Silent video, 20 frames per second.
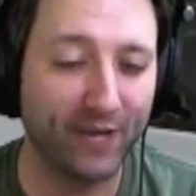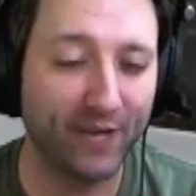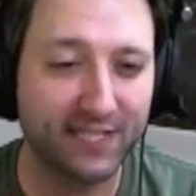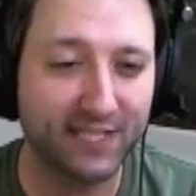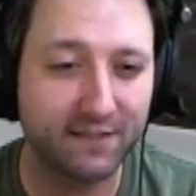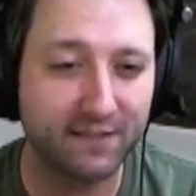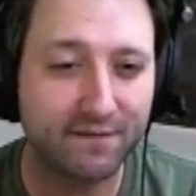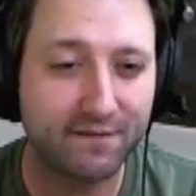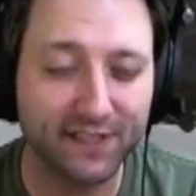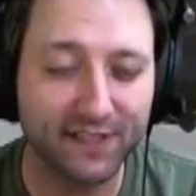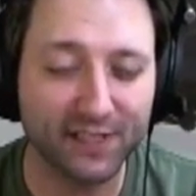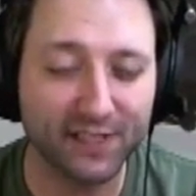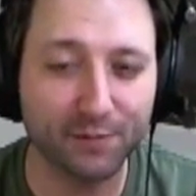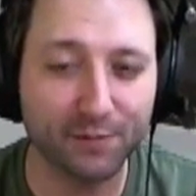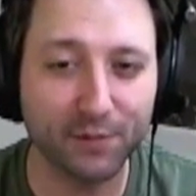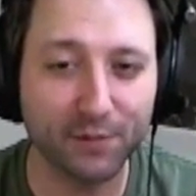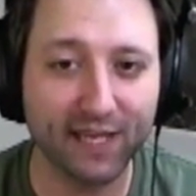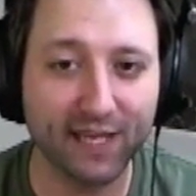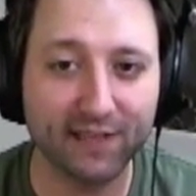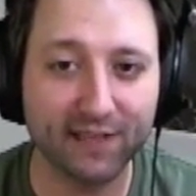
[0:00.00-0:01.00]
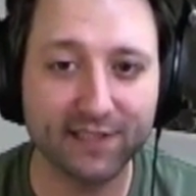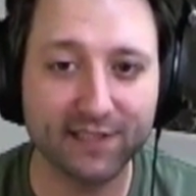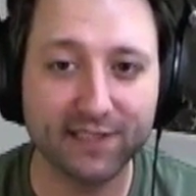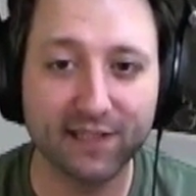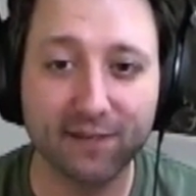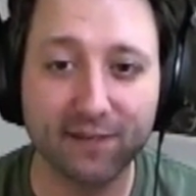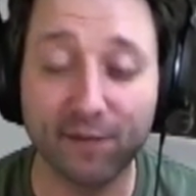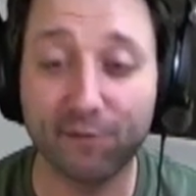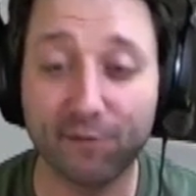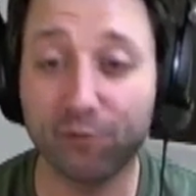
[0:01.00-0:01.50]
We get to fill in the
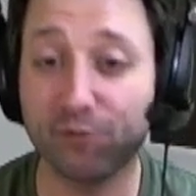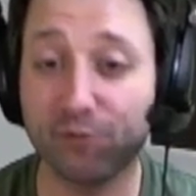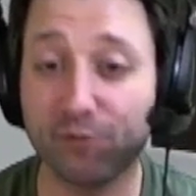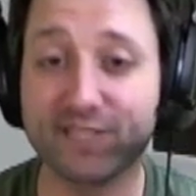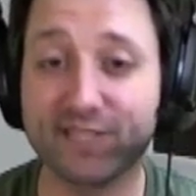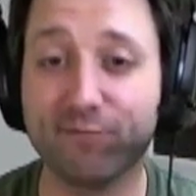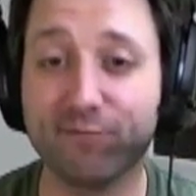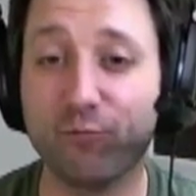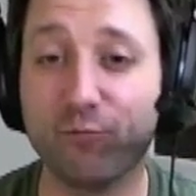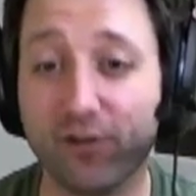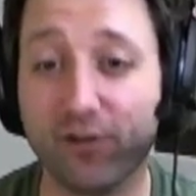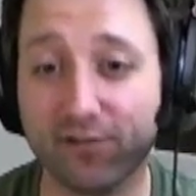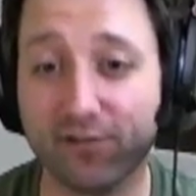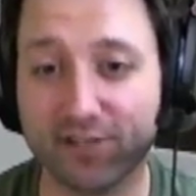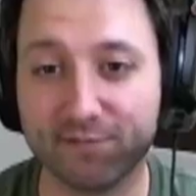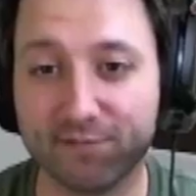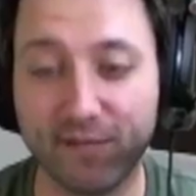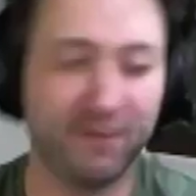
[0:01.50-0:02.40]
blanks, maybe with some words,